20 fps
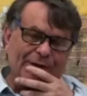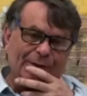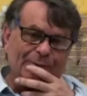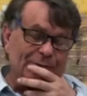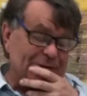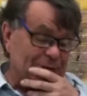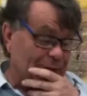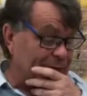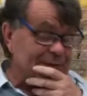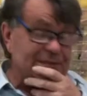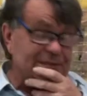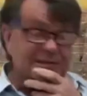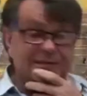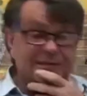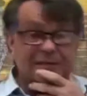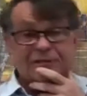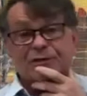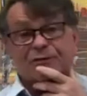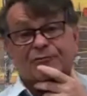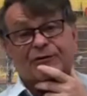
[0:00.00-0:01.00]
It's always such
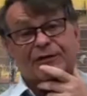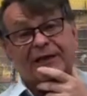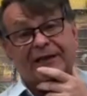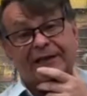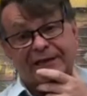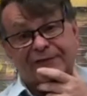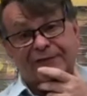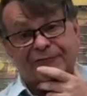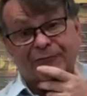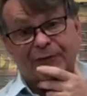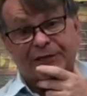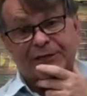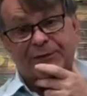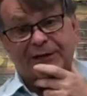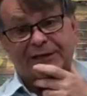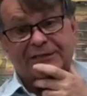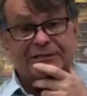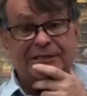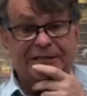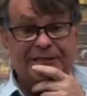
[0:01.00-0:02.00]
a relief when you
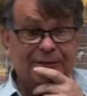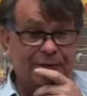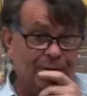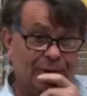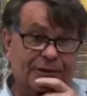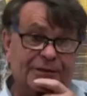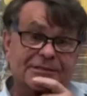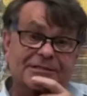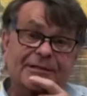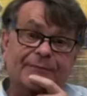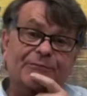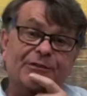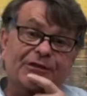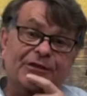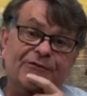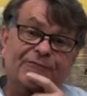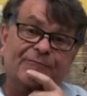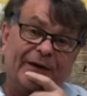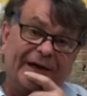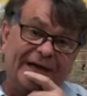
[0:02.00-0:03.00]
actually look at something
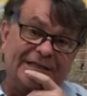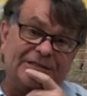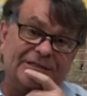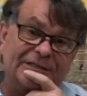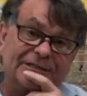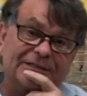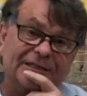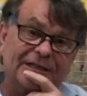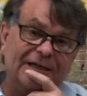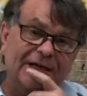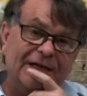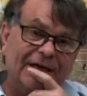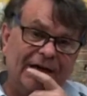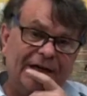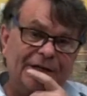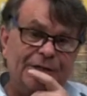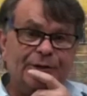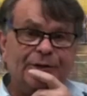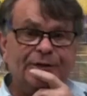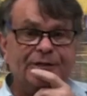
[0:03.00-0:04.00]
you've painted and
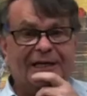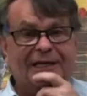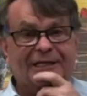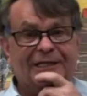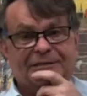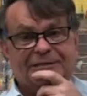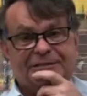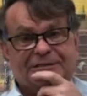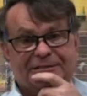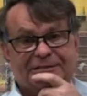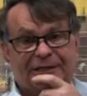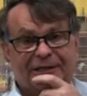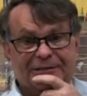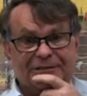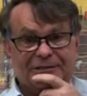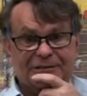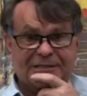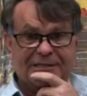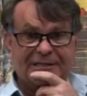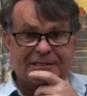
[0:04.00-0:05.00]
you can actually start to
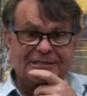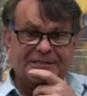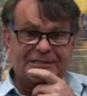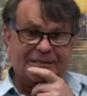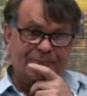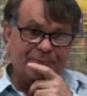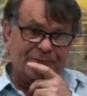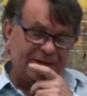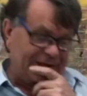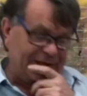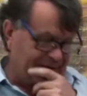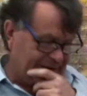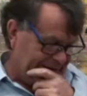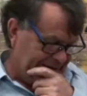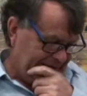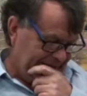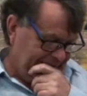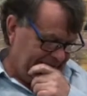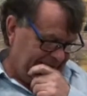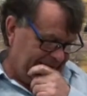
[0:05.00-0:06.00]
see something,
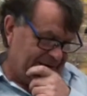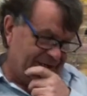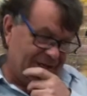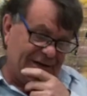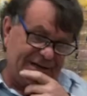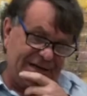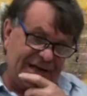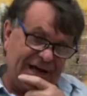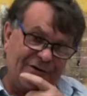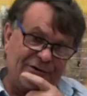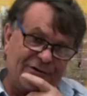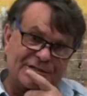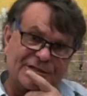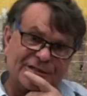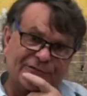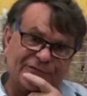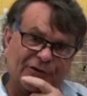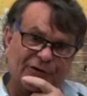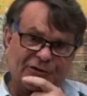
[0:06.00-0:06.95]
a narrative or a